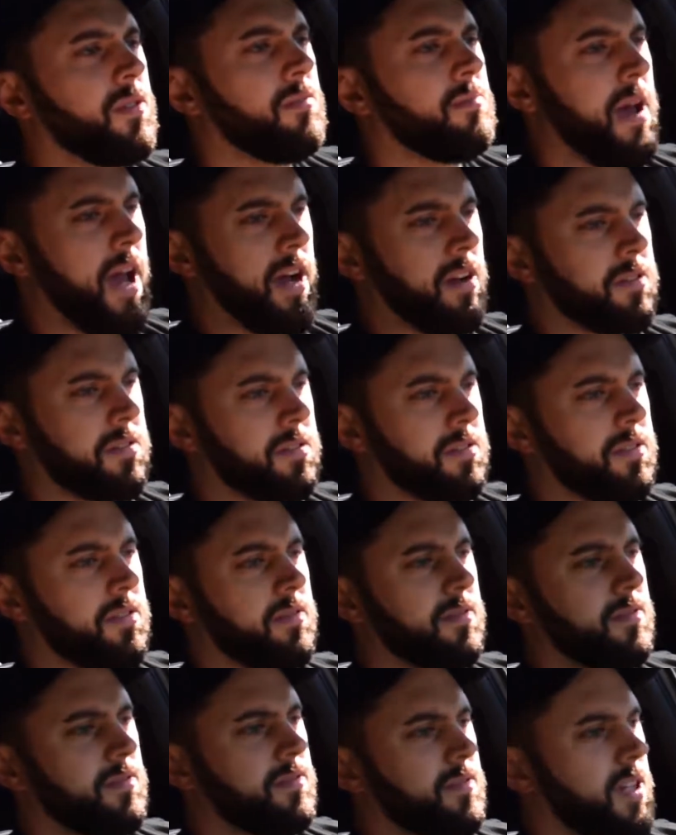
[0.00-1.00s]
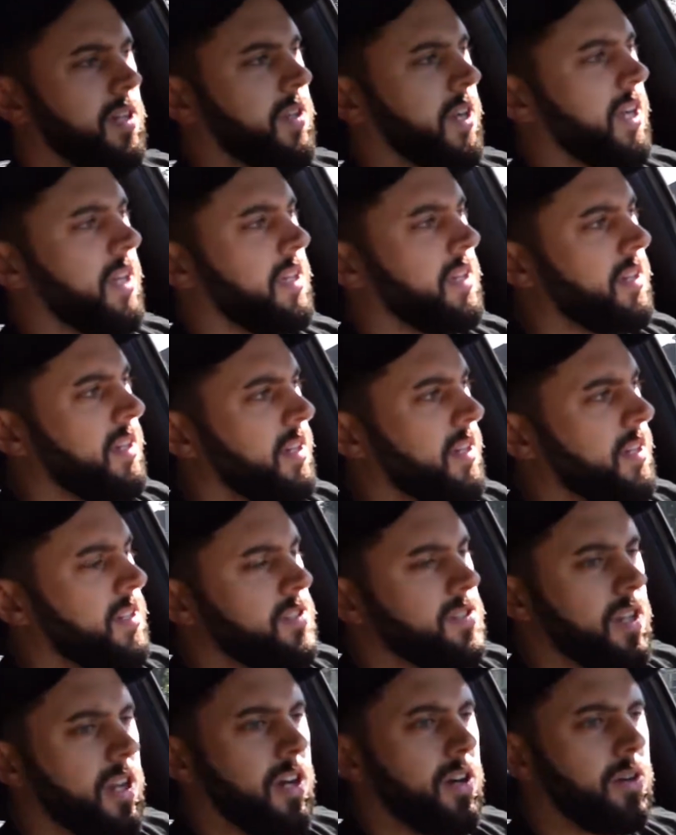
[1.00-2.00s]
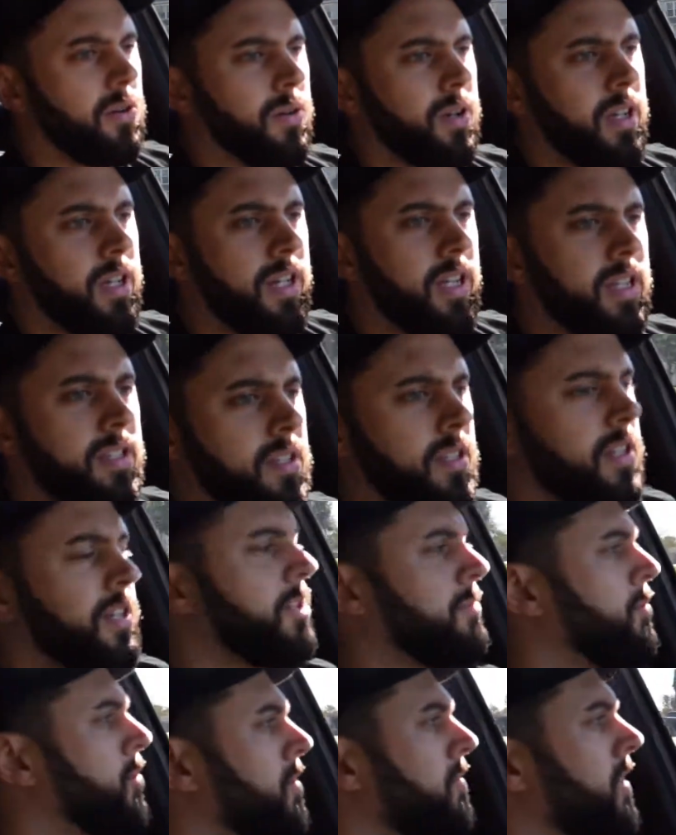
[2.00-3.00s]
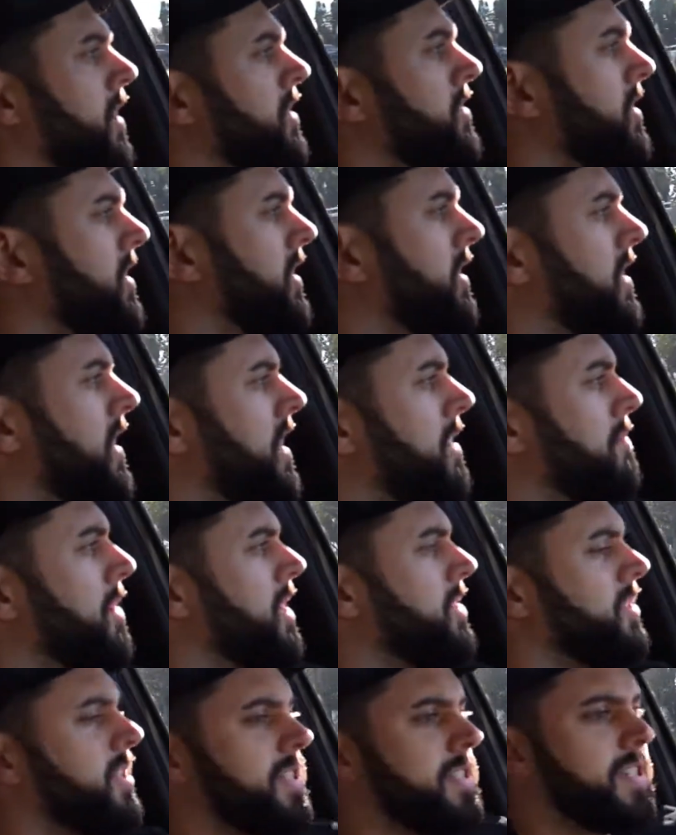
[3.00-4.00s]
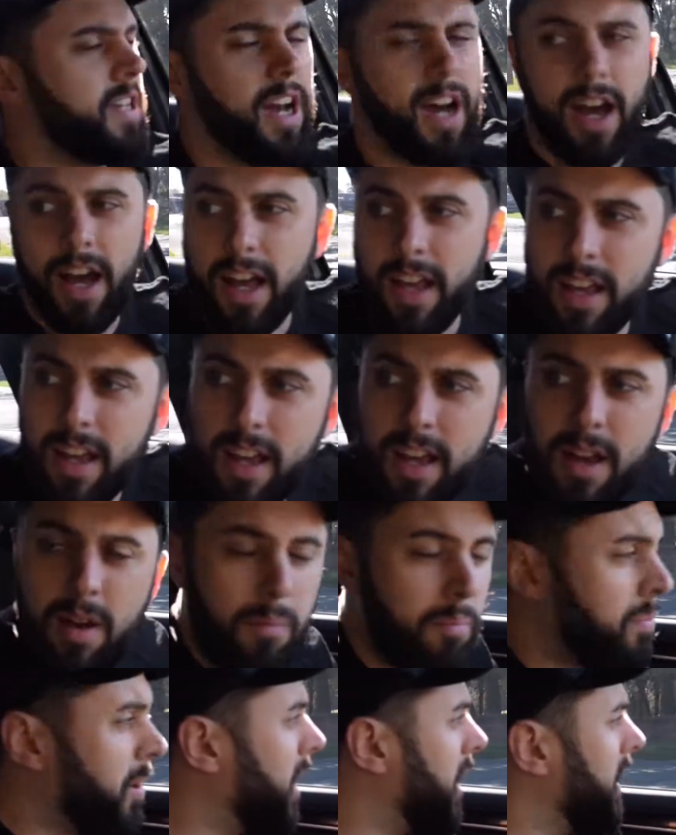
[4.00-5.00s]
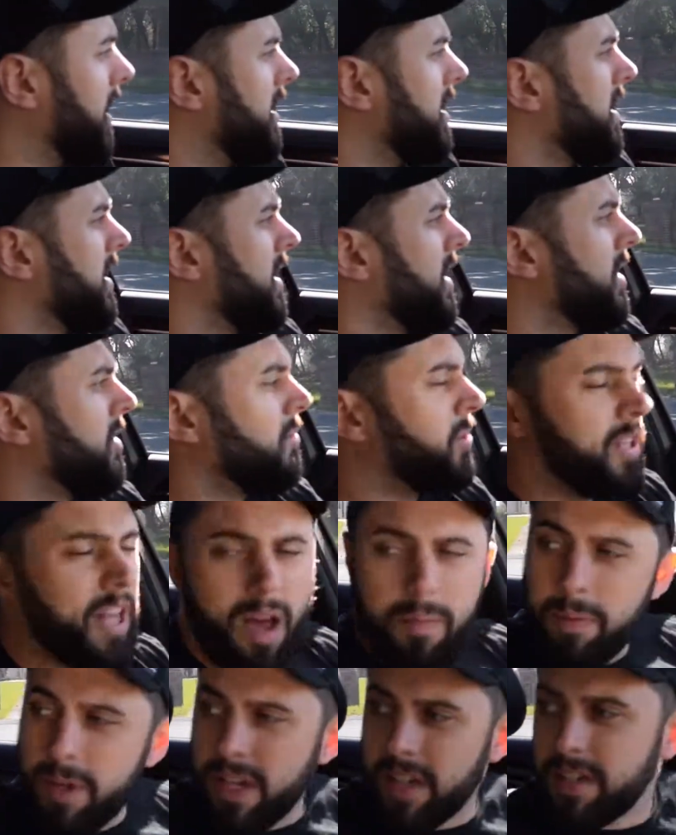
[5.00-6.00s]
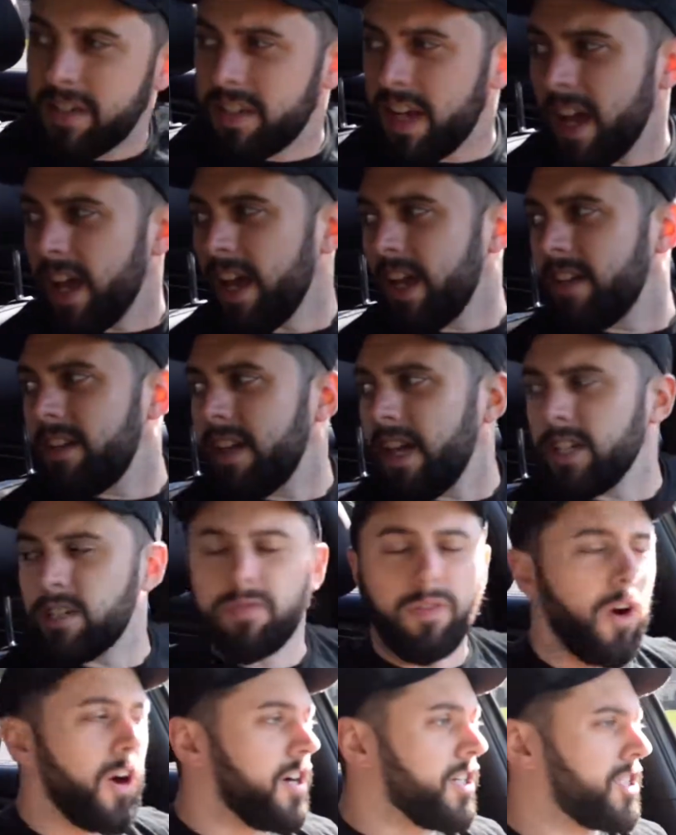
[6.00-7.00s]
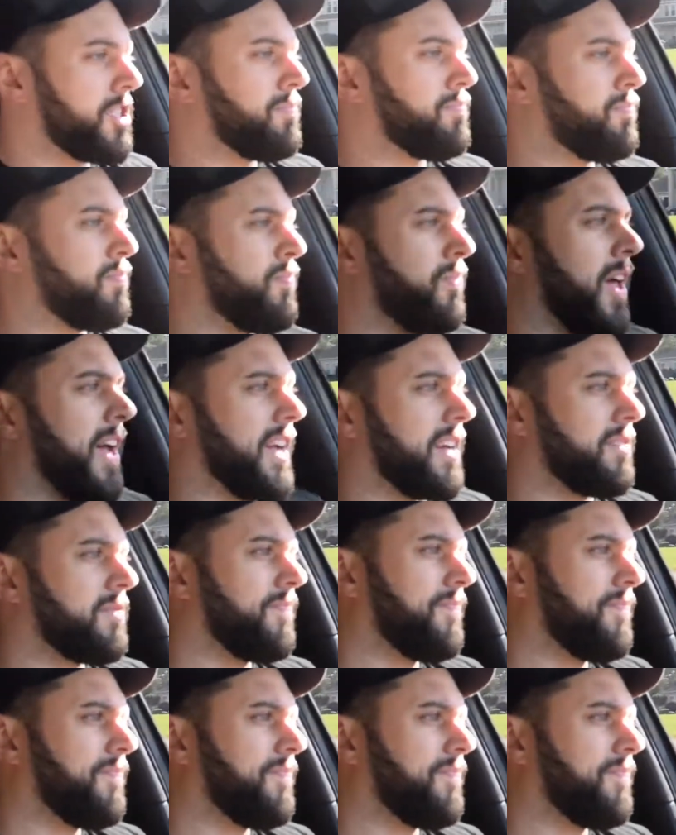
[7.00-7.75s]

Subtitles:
mounts, okay? So it is a little more rigid than my GTI. But with that being said, as far as like